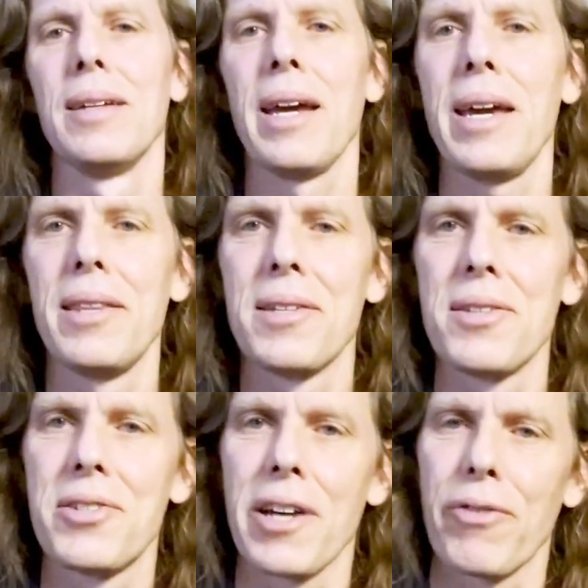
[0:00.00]
Hey, this
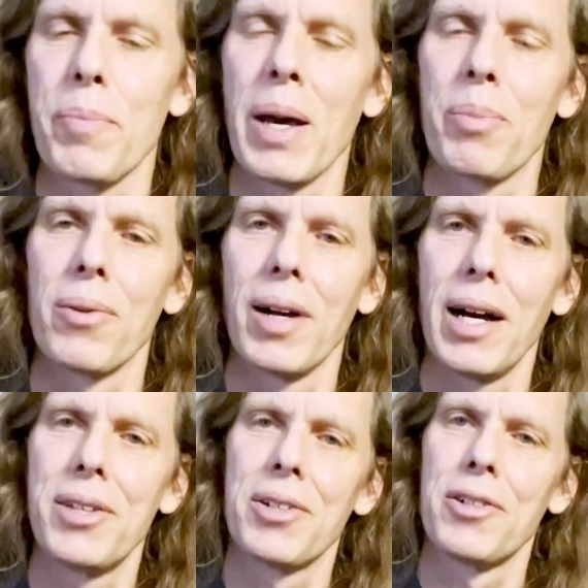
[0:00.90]
is Jeffrey Pepper
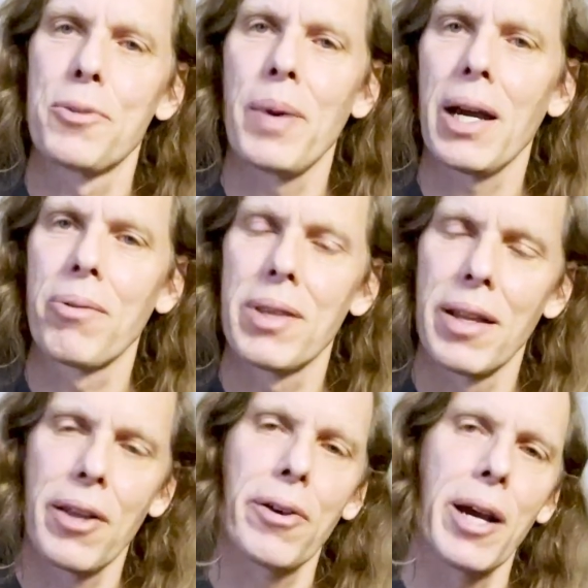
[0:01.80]
Rogers back with
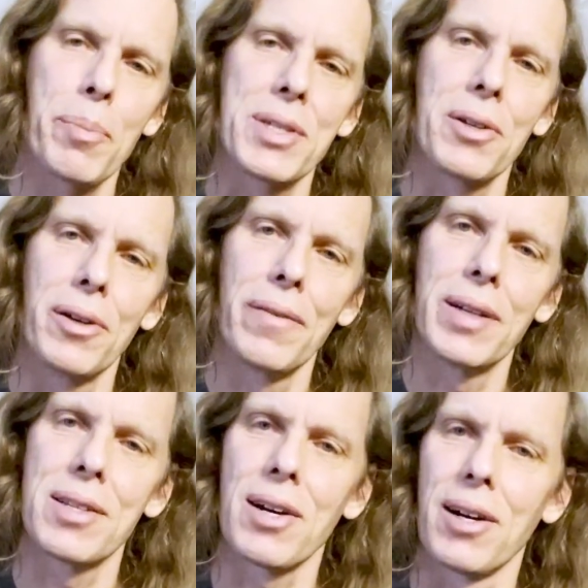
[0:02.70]
another episode of
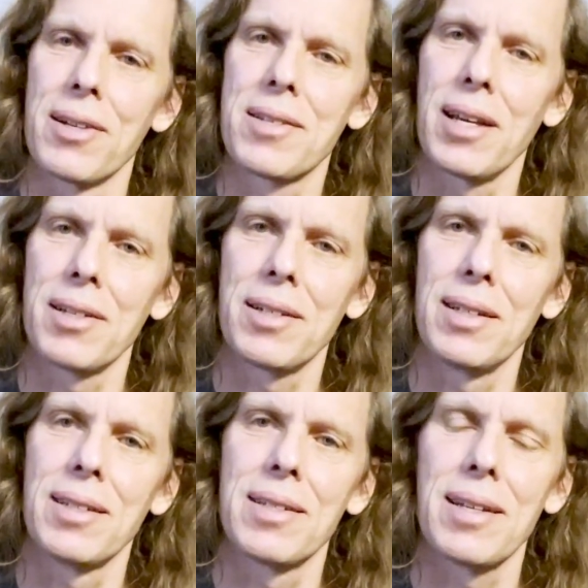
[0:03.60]
Guitar
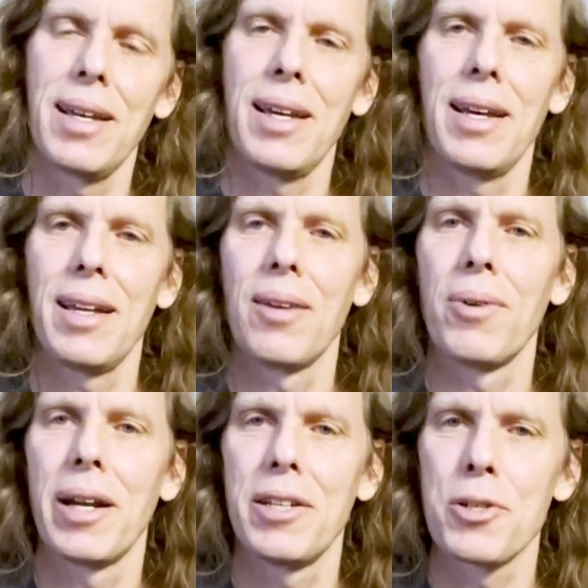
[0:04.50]
Sessions. And
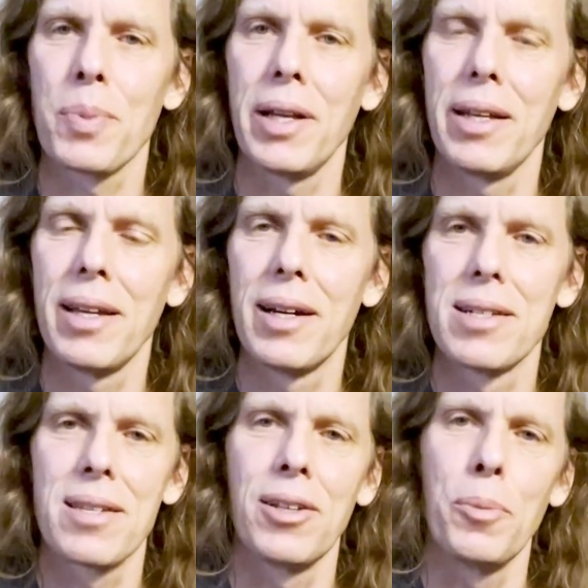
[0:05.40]
what I just played there
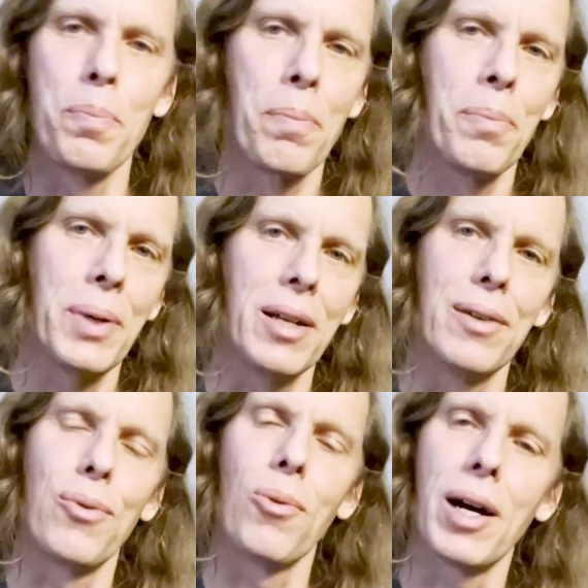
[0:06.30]
is a little bit
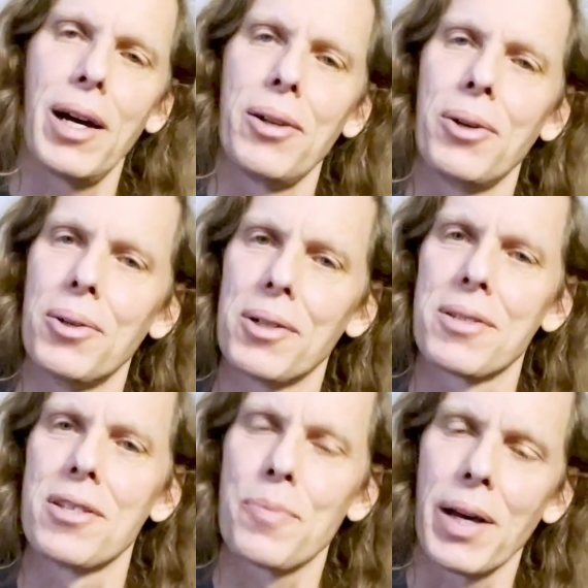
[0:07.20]
of Wild
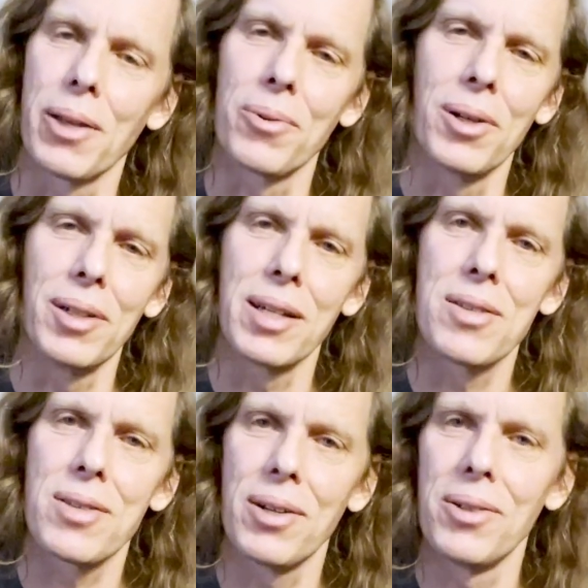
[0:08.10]
Horses by the Rolling
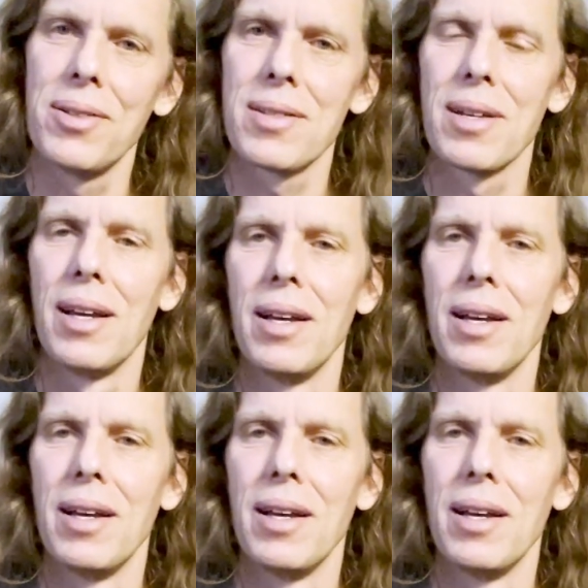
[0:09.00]
Stones,